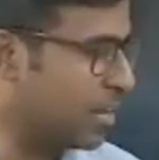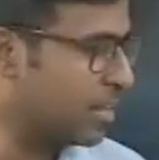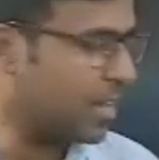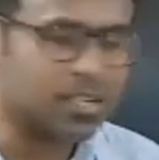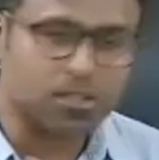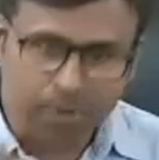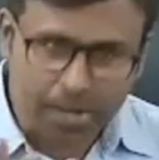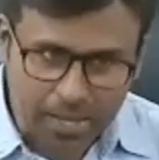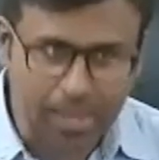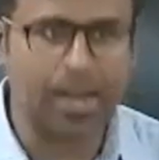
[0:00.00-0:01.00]
That is
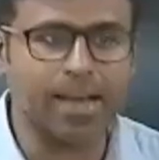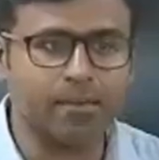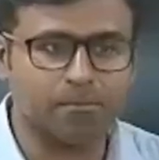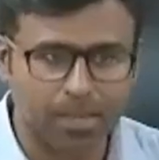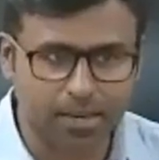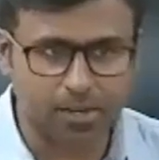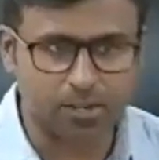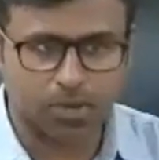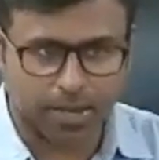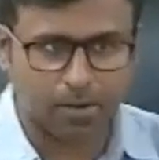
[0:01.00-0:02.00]
why I am here
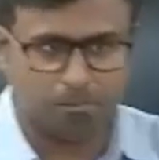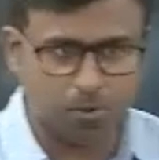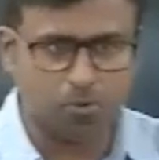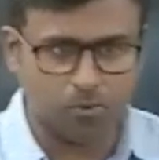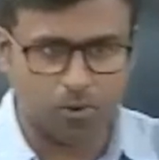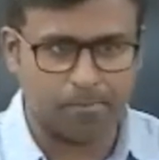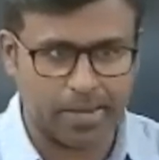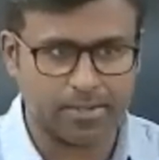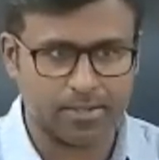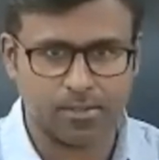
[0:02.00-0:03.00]
to help you for
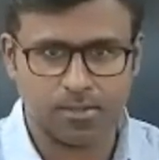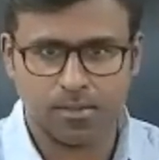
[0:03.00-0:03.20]
mains.